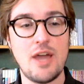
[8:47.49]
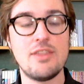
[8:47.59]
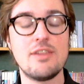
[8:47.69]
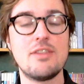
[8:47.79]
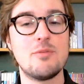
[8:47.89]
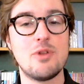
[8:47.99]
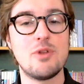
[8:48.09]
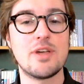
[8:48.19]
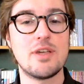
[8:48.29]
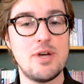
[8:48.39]
I think they're
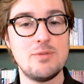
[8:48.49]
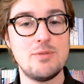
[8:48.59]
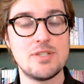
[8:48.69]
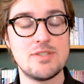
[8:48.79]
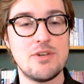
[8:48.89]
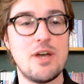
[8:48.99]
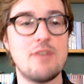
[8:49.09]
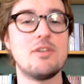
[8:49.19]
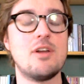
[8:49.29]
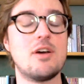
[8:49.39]
plugging away because they don't
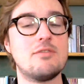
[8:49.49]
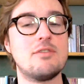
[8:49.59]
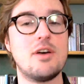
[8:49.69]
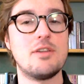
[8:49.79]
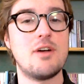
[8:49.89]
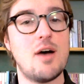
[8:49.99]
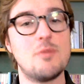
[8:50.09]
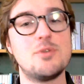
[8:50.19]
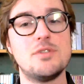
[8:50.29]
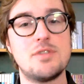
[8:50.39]
have a lot of other
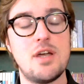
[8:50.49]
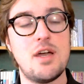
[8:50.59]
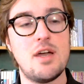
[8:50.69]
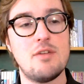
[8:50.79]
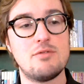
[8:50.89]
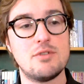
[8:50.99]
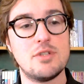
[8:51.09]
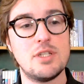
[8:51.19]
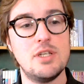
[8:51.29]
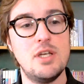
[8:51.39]
options. I, have
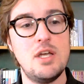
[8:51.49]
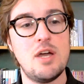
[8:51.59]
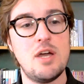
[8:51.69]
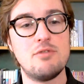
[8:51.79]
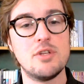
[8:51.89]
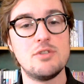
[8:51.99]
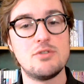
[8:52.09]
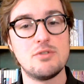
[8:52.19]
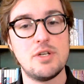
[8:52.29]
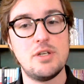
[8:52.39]
really, I've really
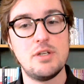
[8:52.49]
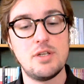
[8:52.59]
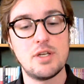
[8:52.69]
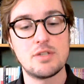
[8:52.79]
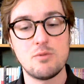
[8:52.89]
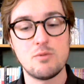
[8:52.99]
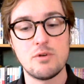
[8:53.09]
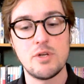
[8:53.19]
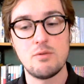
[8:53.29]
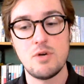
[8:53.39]
enjoyed
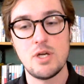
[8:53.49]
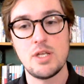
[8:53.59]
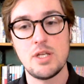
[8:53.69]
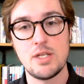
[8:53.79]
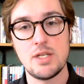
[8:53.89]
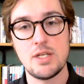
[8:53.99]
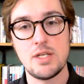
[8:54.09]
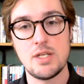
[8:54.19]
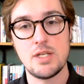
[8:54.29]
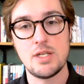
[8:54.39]
exploring what it
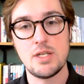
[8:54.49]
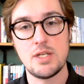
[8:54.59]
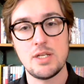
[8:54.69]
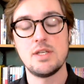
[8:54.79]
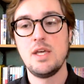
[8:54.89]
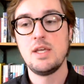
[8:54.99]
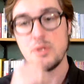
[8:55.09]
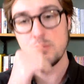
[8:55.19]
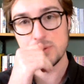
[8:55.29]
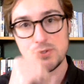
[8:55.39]
is that
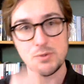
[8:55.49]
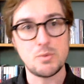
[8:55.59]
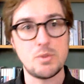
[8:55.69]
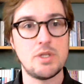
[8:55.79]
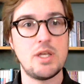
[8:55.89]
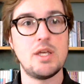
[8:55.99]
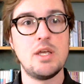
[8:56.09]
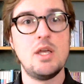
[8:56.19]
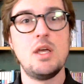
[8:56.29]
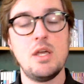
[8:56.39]
that people do
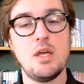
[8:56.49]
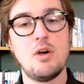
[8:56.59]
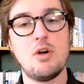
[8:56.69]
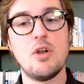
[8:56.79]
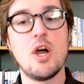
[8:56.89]
when they